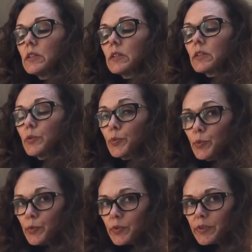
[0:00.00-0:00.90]
The
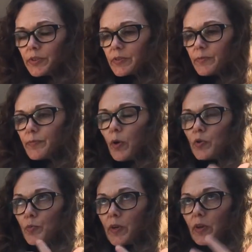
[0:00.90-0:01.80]
Wounded,
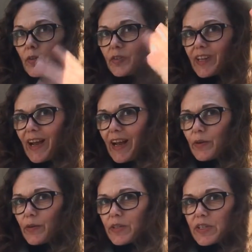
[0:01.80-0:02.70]
also because
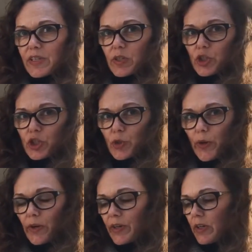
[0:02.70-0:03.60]
Chiron is
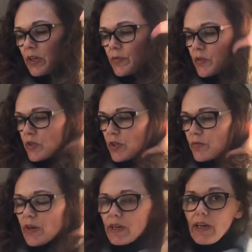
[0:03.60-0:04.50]
squaring a lot of stuff
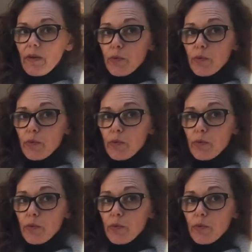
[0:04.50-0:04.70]
right now, the